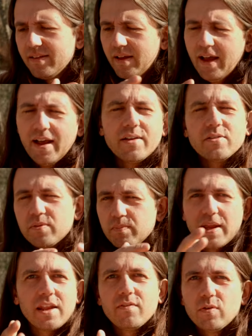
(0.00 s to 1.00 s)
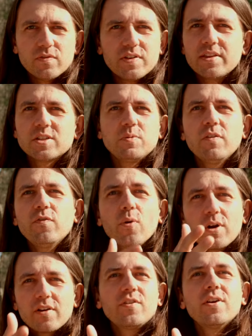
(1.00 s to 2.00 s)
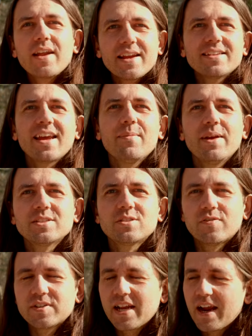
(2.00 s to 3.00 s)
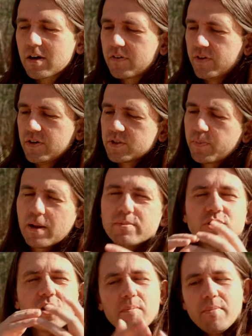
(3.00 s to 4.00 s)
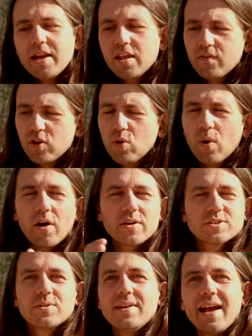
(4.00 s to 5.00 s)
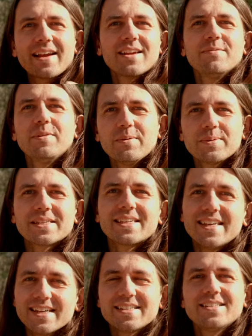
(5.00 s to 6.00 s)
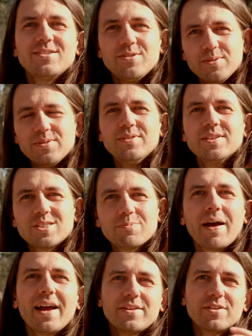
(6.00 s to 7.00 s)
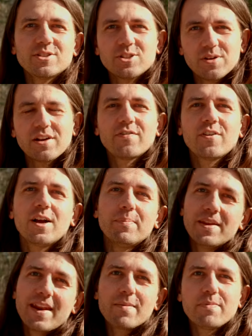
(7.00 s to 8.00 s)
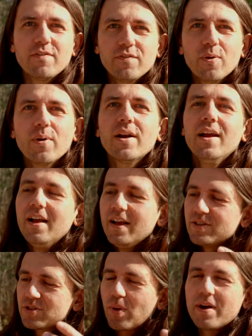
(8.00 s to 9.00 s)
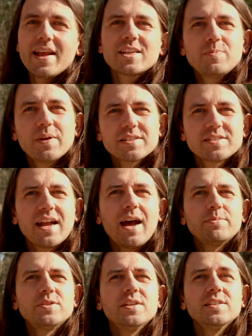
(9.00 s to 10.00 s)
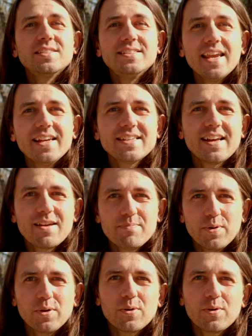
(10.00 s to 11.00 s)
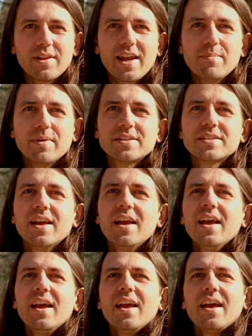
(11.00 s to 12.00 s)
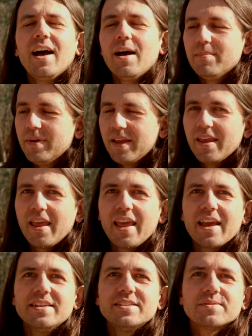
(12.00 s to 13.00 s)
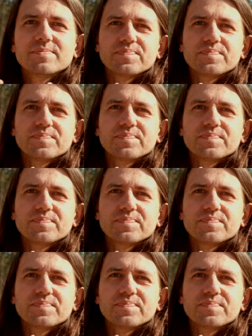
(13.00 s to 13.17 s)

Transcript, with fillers: uh, many of you have done this before if you're nighttime astrophotographers, but I'm sure many of you are also not going to be able to get to the spot you're shooting from the night before. So our next best option is daytime polar alignment. Um, and